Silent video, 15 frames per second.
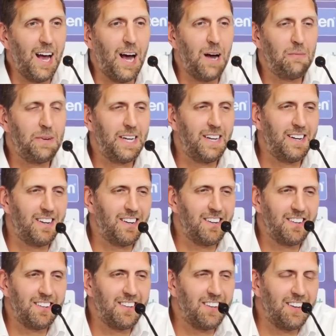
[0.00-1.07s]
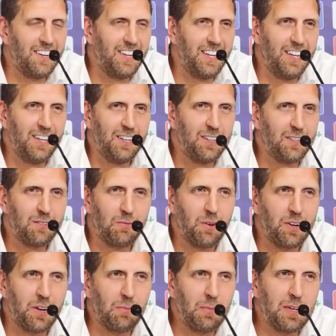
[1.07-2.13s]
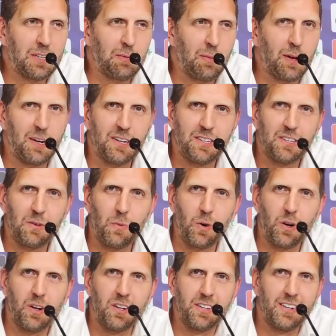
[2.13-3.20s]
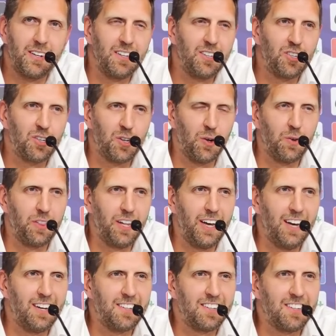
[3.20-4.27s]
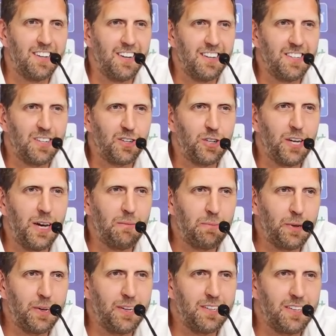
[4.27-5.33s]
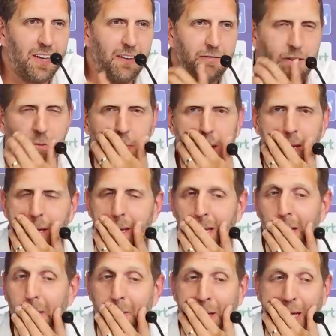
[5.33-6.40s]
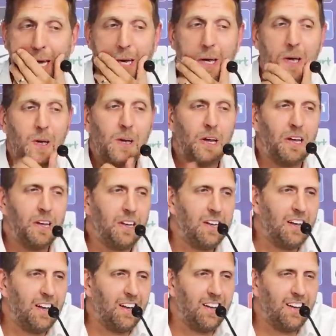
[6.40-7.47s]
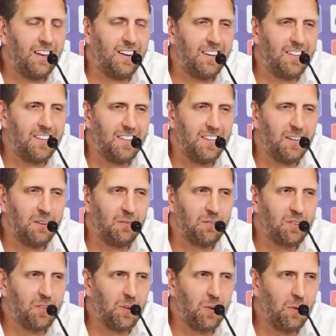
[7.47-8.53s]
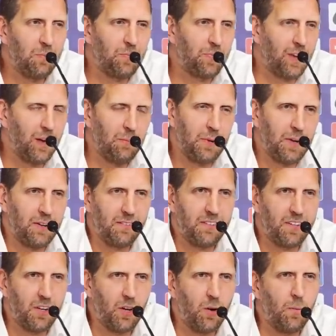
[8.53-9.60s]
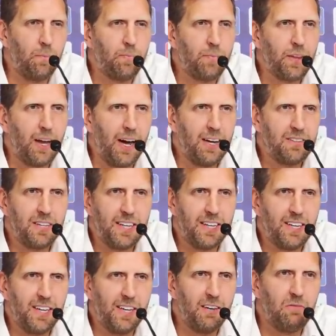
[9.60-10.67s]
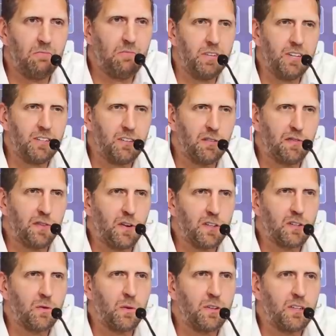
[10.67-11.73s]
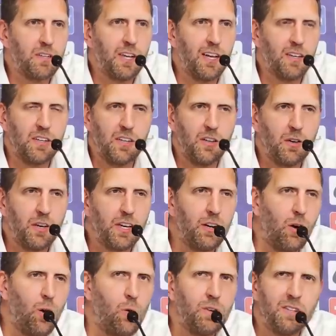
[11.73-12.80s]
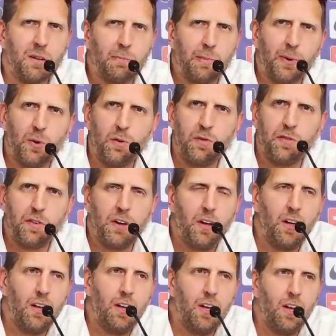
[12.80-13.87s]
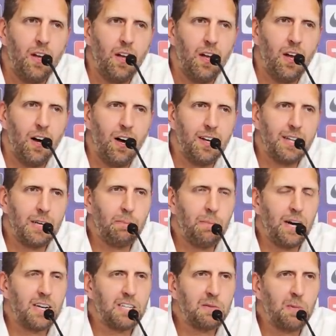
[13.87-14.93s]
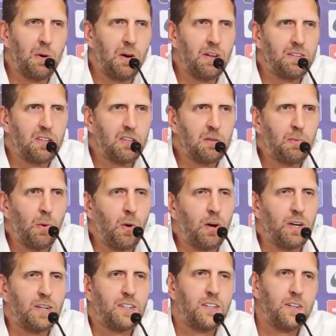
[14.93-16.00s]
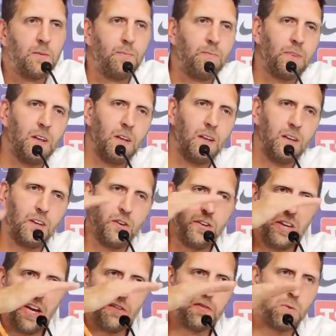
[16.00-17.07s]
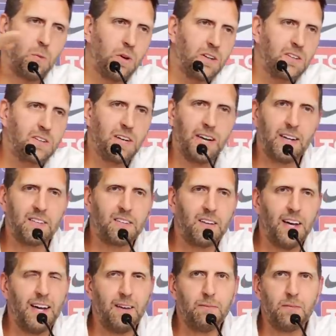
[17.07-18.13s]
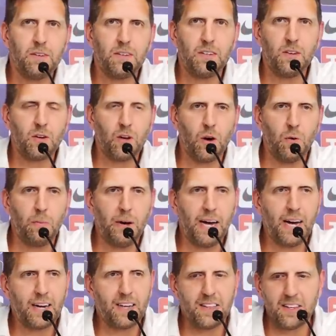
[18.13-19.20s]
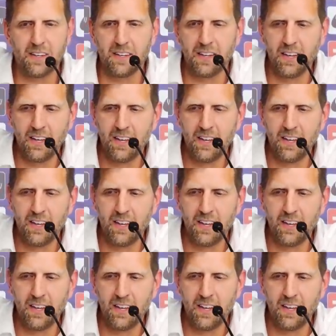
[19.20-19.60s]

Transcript: I mean, he is one of the best players in the world, and he's shown that. Uh, he's a champion, he's the M V P of the N B A. Uh, so, but, you know, I think he, he's the first one to tell you, you can always improve. I think basketball is a sport. You never want to stay the same. You go back in the,